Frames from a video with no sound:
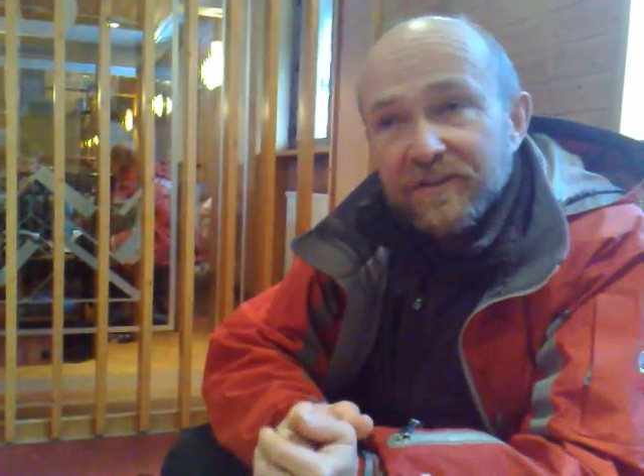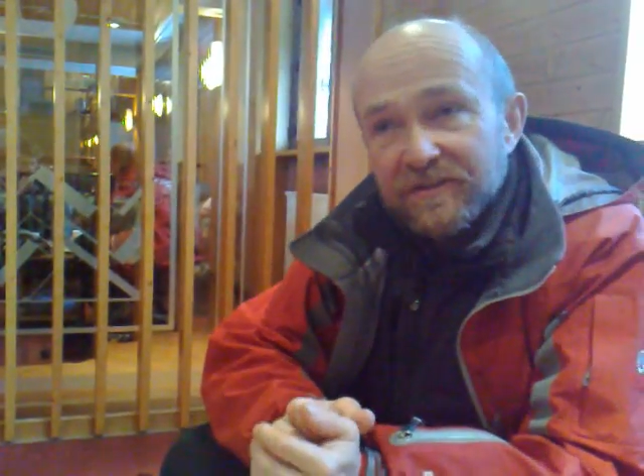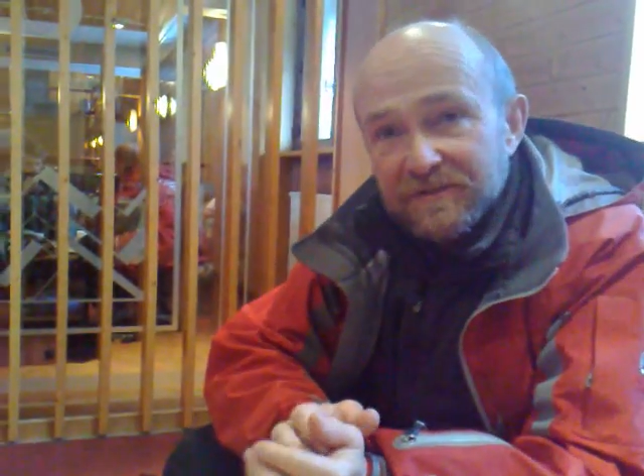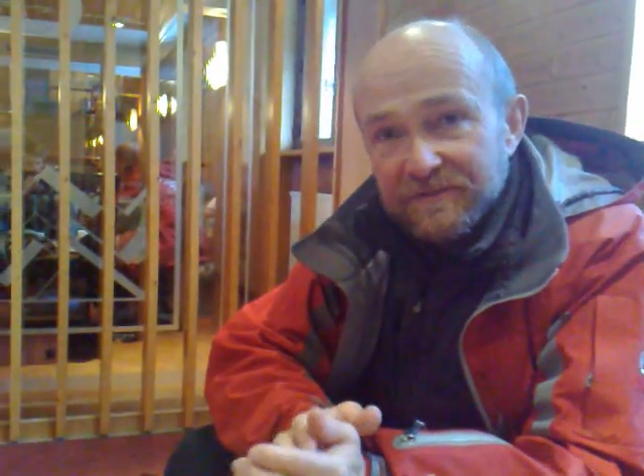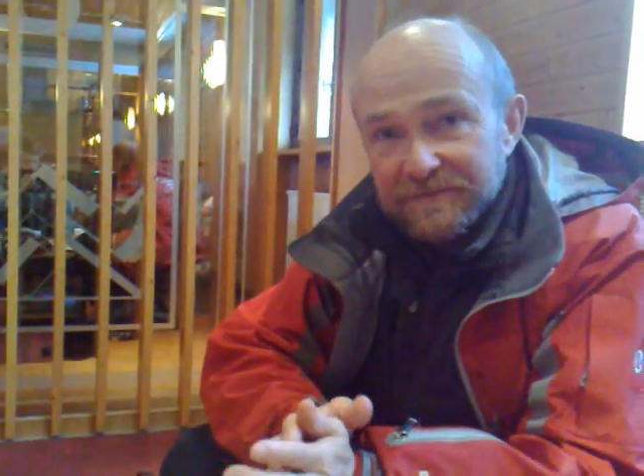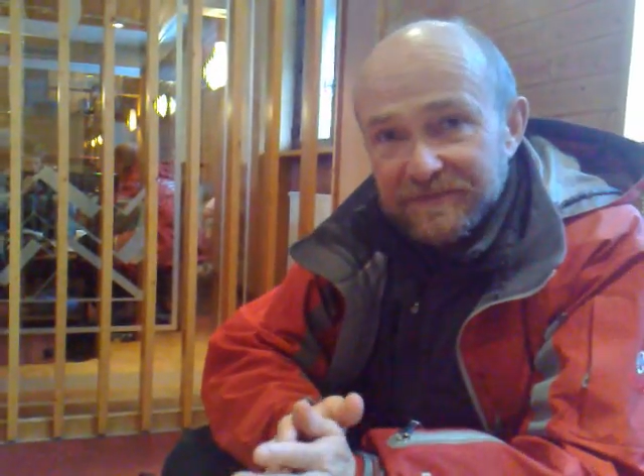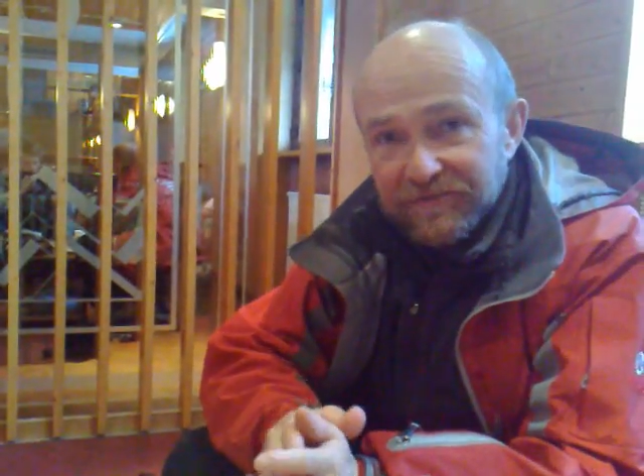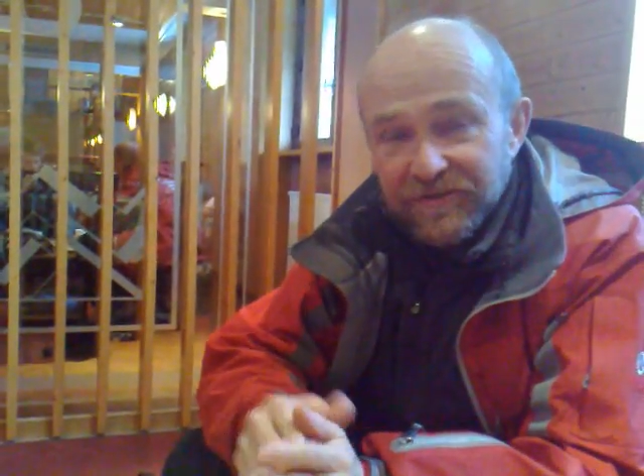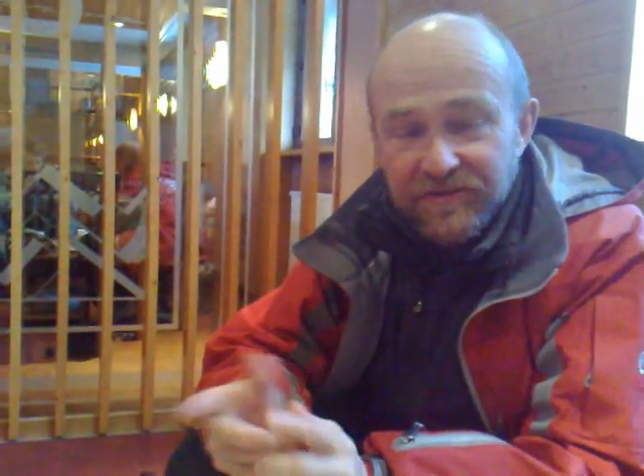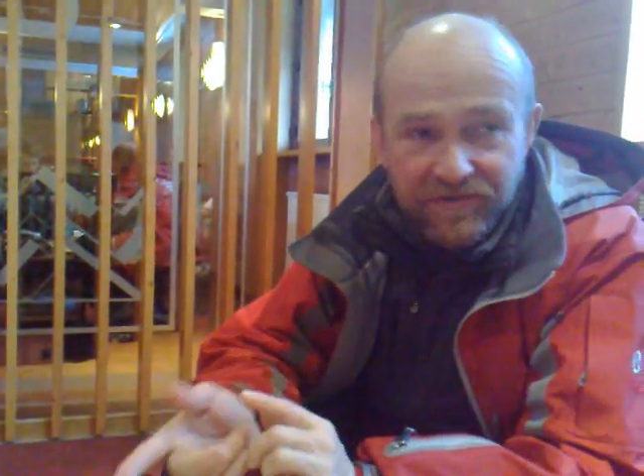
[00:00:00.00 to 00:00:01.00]
okay,
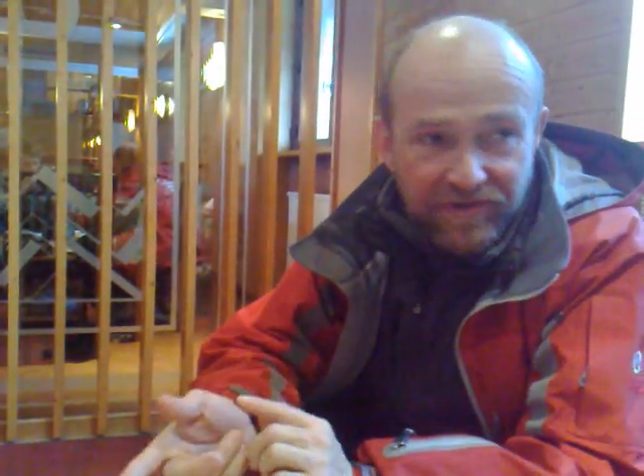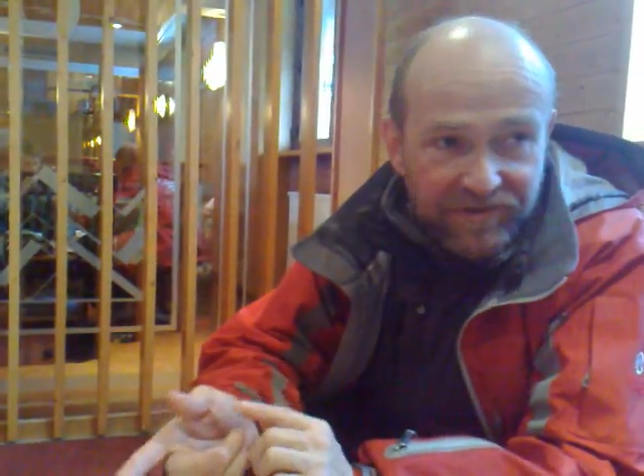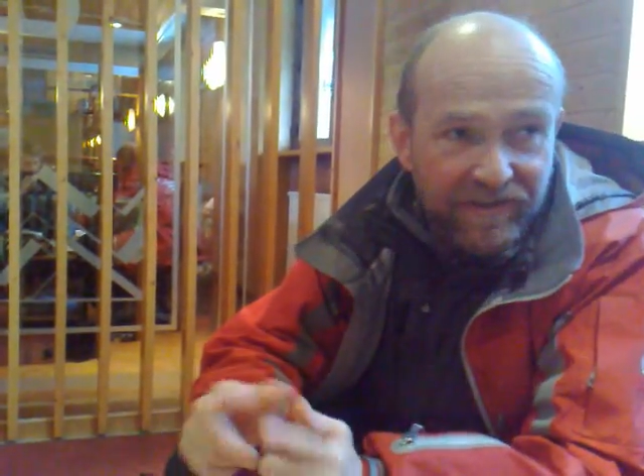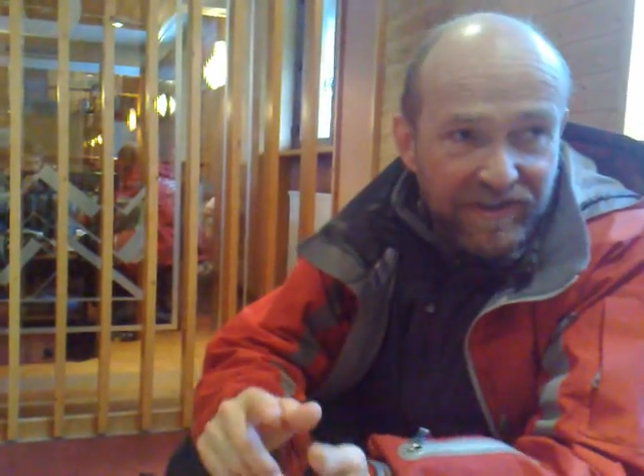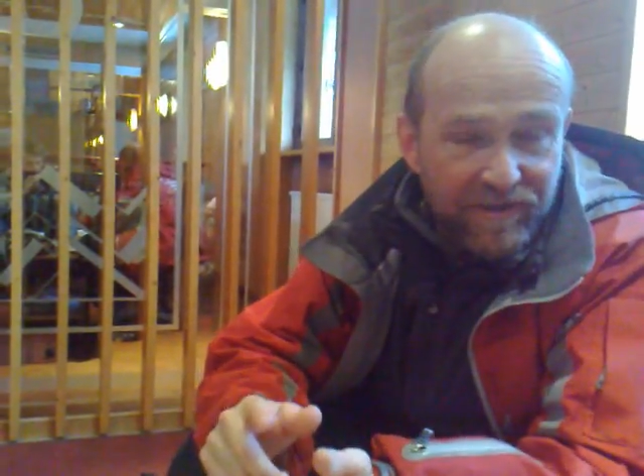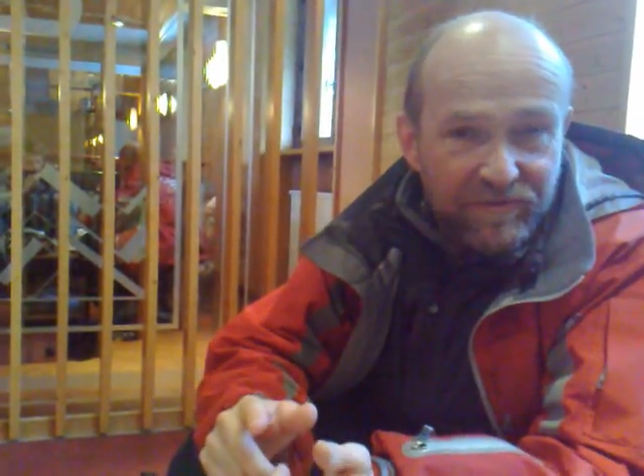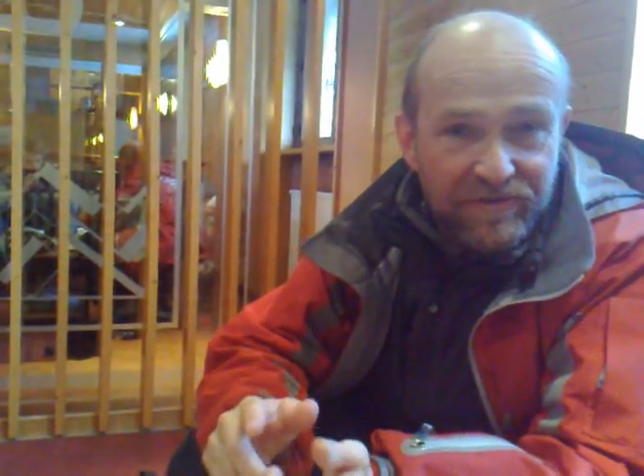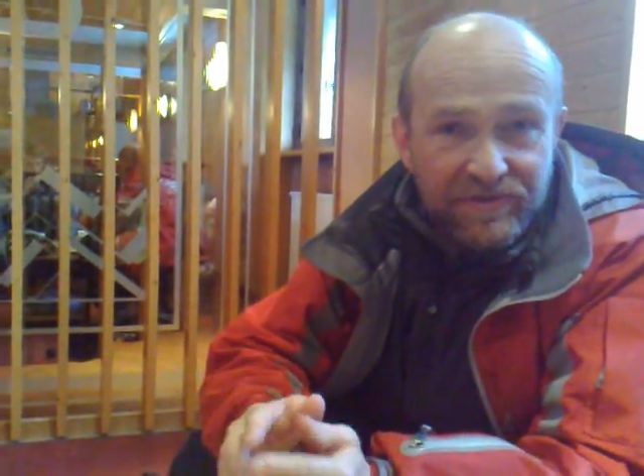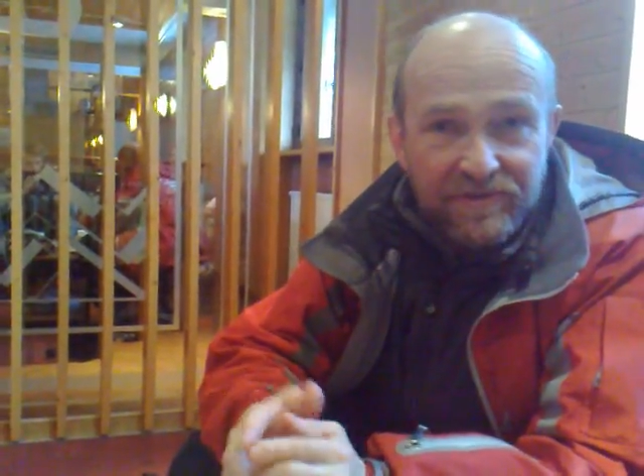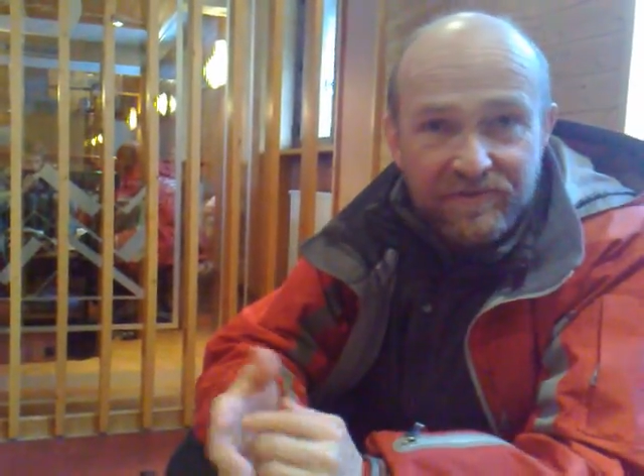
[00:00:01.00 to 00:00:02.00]
if I do this, that
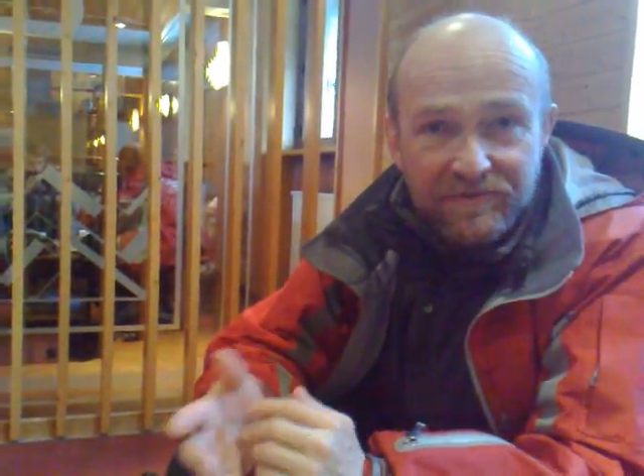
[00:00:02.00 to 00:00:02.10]
happens,